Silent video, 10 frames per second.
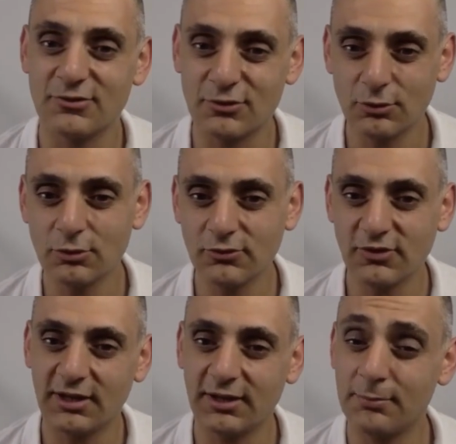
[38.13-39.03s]
in
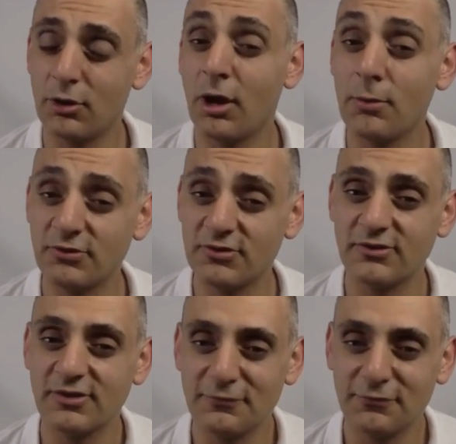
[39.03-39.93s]
schools and in my own
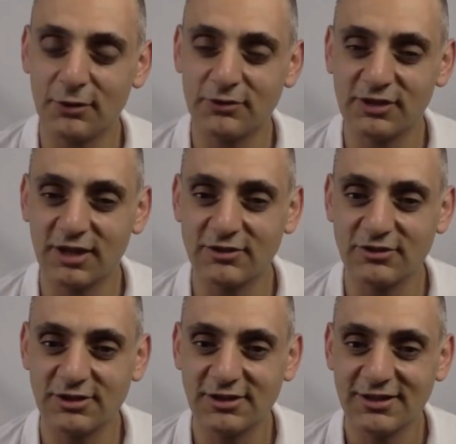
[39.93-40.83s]
business, Inflow
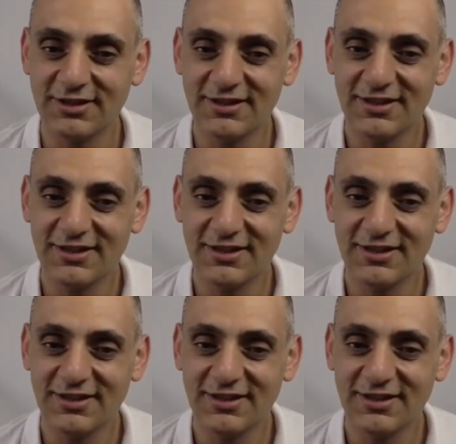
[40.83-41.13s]
Education.